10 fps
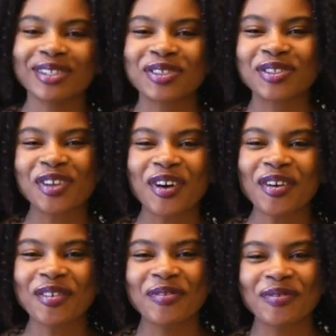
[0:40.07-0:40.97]

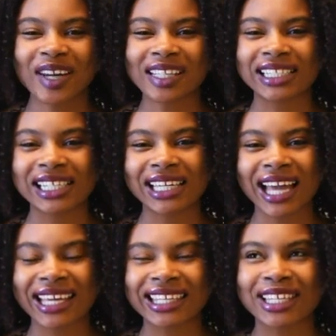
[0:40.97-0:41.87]
So finally
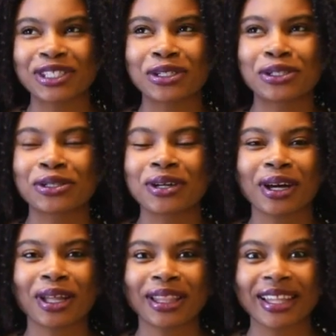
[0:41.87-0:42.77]
I get to do a
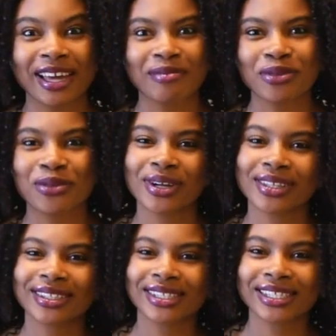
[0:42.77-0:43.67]
collab
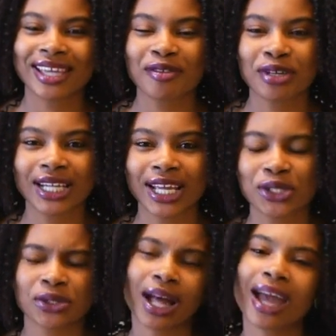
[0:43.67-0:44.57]
with Discovering
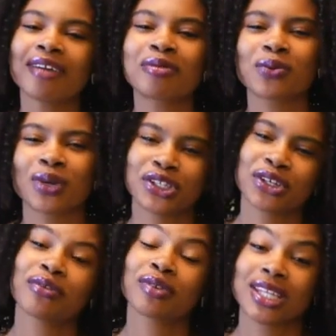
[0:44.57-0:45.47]
Natural. I have been watching
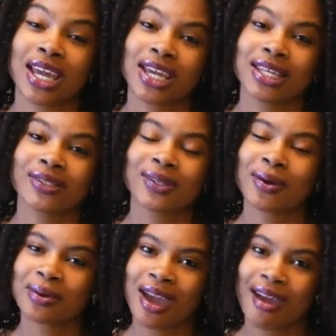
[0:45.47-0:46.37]
her for days.
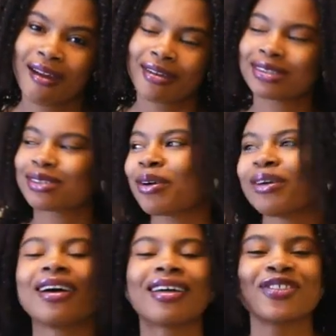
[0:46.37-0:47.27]
Okay, so
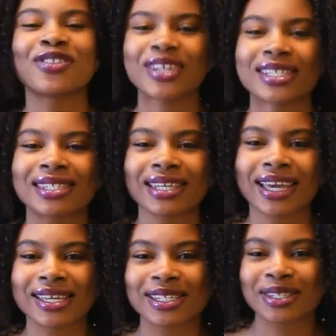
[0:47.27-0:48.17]
this
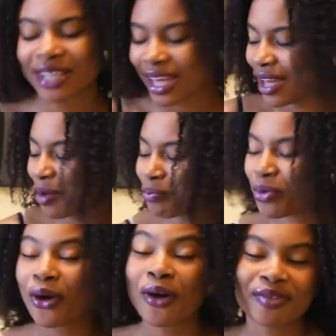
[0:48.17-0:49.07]
is
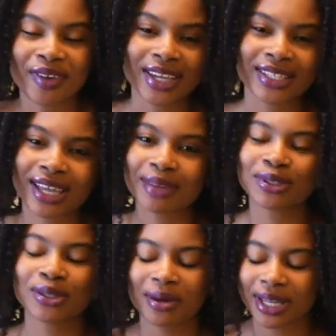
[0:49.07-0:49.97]
perfect. I'm
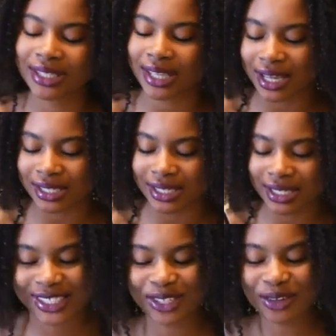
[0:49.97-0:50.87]
so
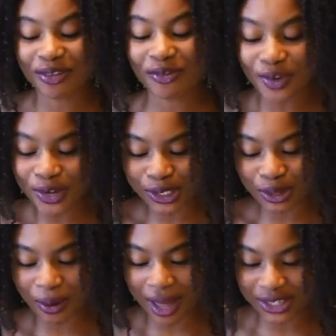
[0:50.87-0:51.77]
excited. So the first
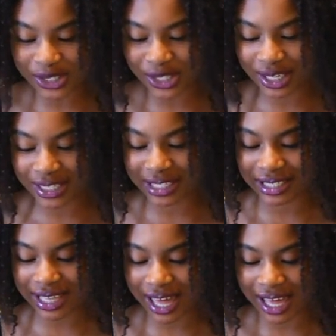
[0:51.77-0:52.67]
question
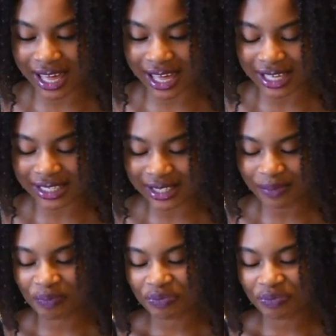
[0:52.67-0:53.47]
says,